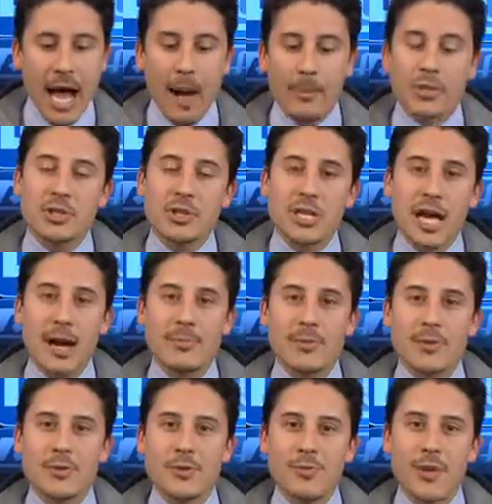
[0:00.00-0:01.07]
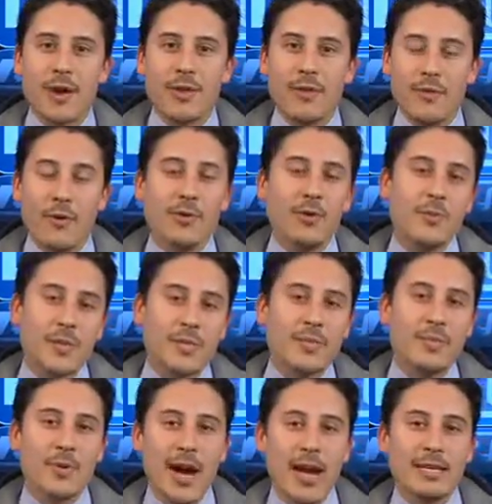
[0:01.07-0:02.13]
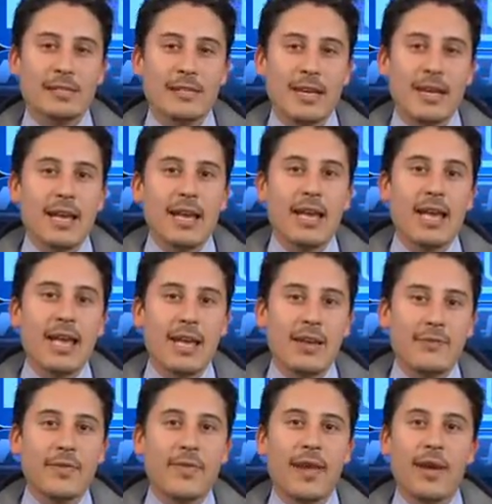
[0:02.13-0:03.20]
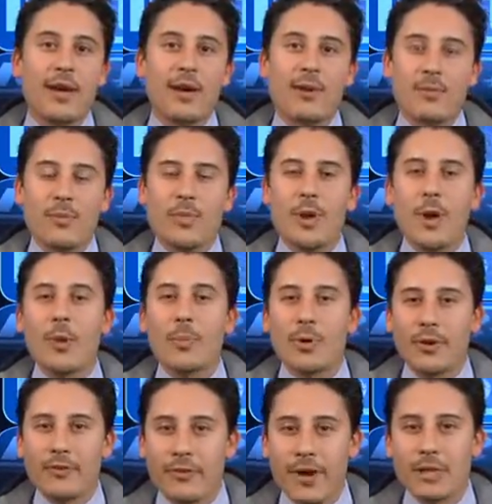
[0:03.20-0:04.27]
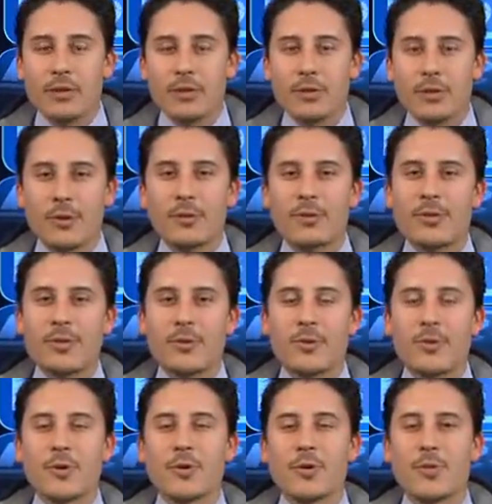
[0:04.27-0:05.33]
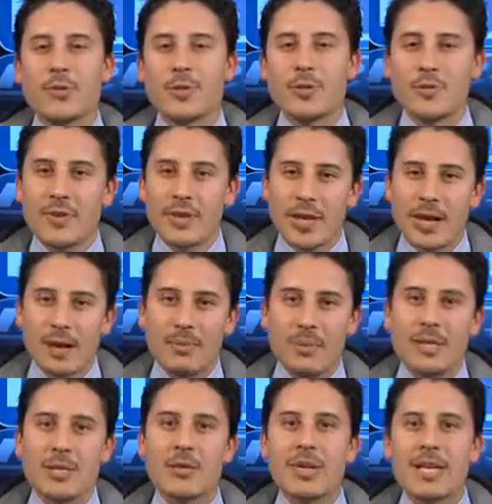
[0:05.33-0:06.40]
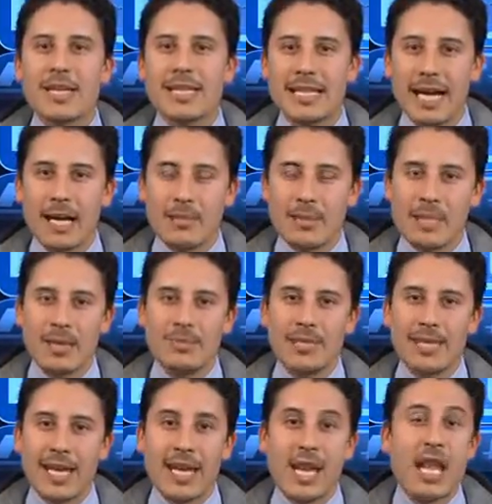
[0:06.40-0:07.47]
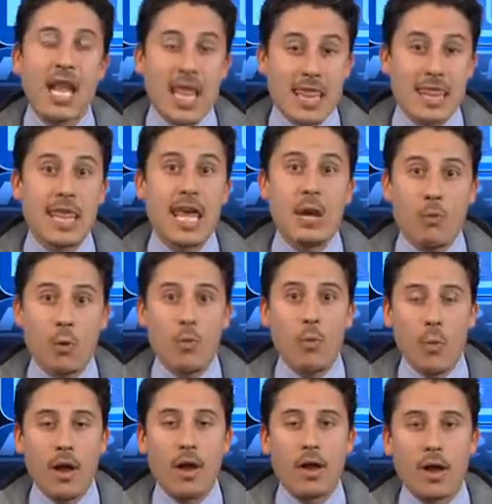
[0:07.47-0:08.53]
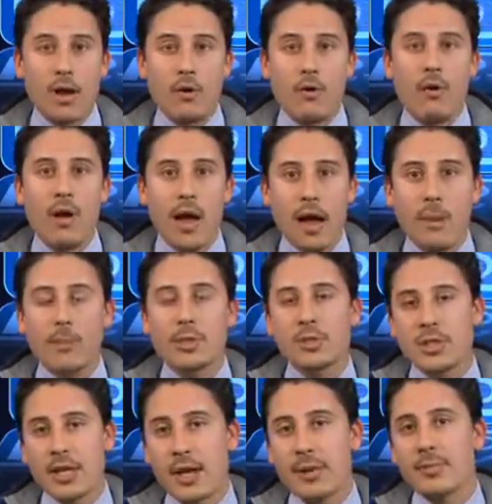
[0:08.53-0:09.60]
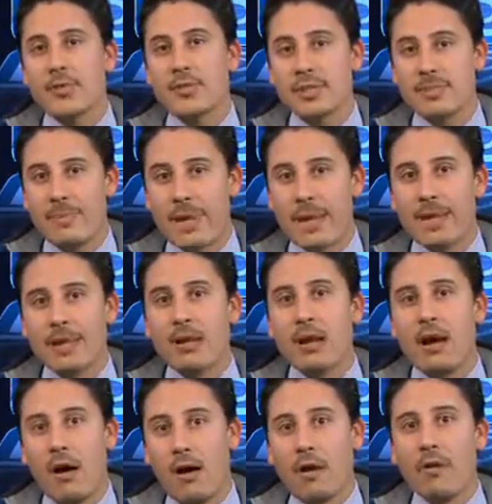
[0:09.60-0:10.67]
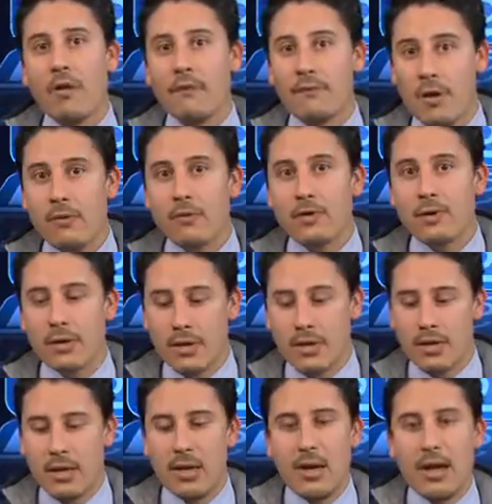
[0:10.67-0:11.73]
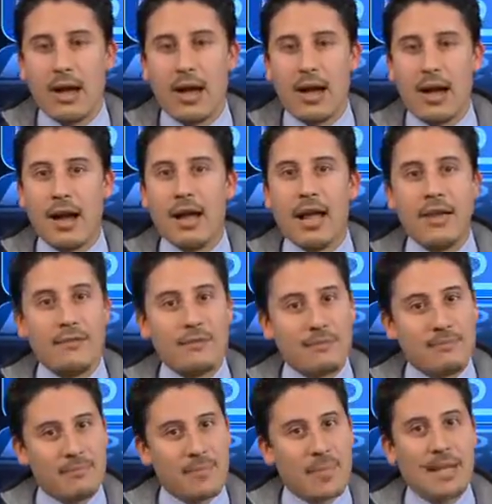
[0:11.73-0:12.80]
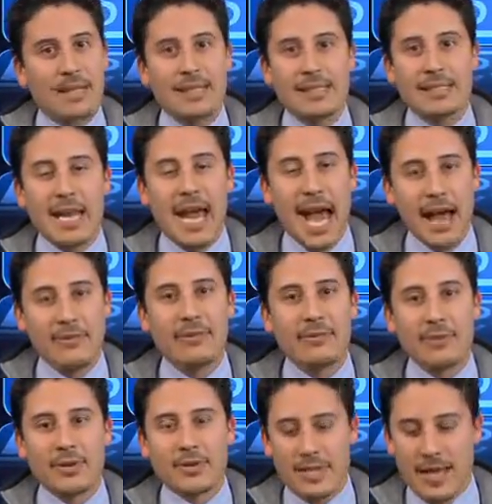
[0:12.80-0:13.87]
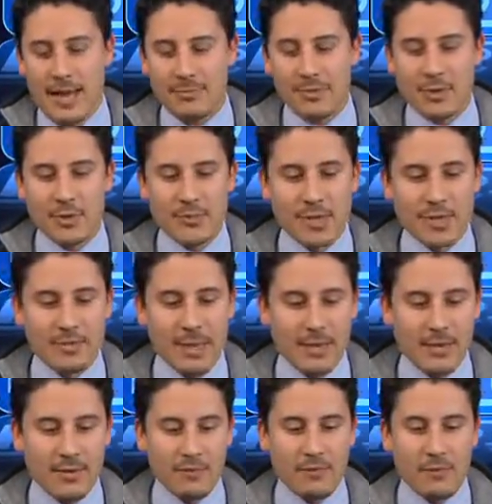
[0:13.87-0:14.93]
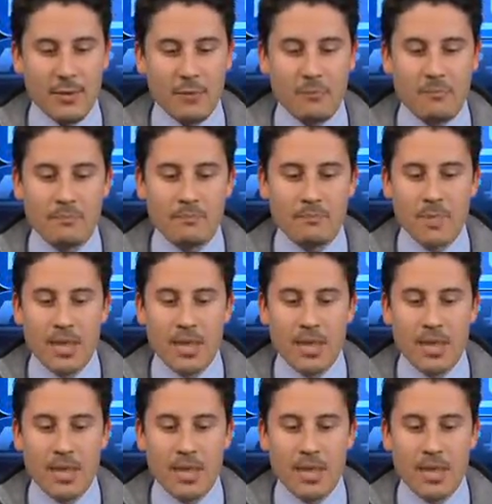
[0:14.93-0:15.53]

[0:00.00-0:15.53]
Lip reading: How much time do you spend on the phone? You'll be surprised. If they are, professional donors or donors who've come and donated time and time again, they will want to know how much time you're spending on the phone. And at least half of your time should be spent on the phone.